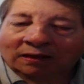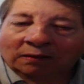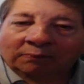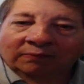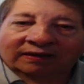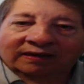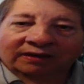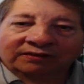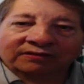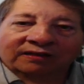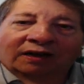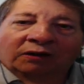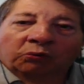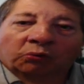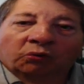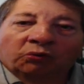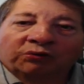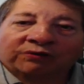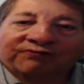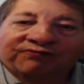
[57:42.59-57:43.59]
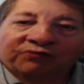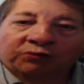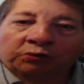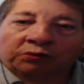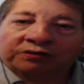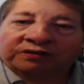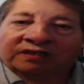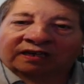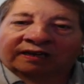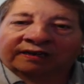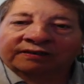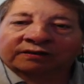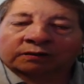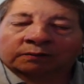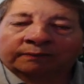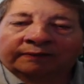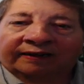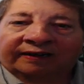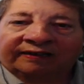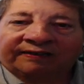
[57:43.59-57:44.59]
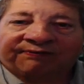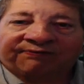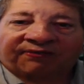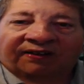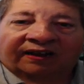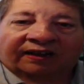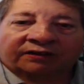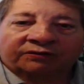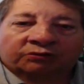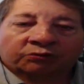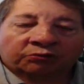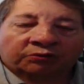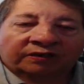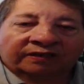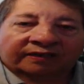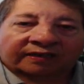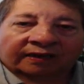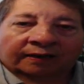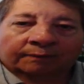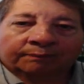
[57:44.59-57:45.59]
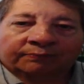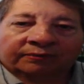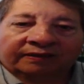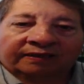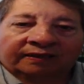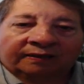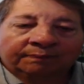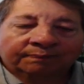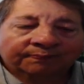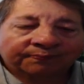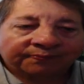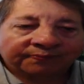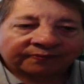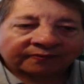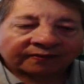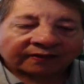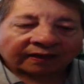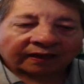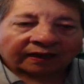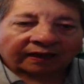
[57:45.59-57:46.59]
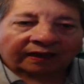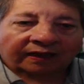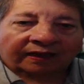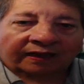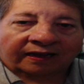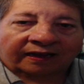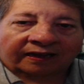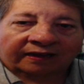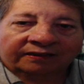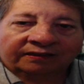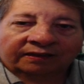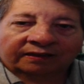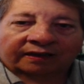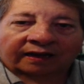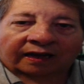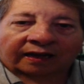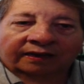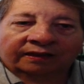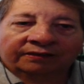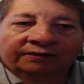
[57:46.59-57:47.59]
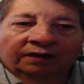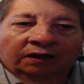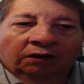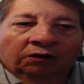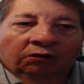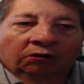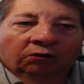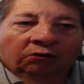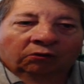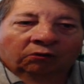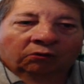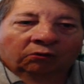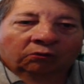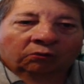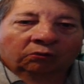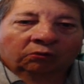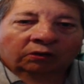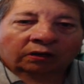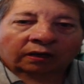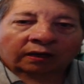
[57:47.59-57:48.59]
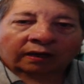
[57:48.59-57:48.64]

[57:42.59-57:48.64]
because I work for a dental manufacturing company, and you got to know,